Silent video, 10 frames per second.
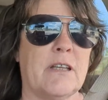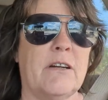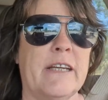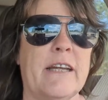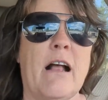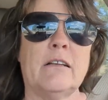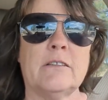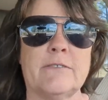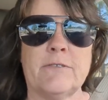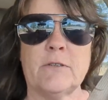thirty
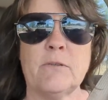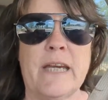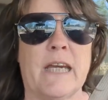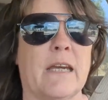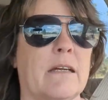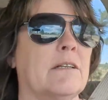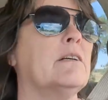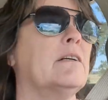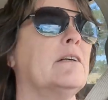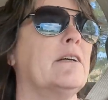dollars for a week.
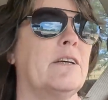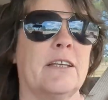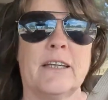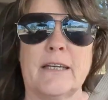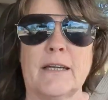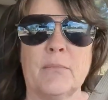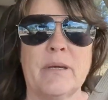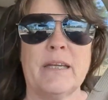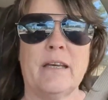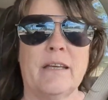You think it can
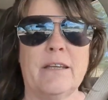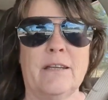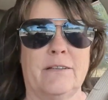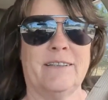be done?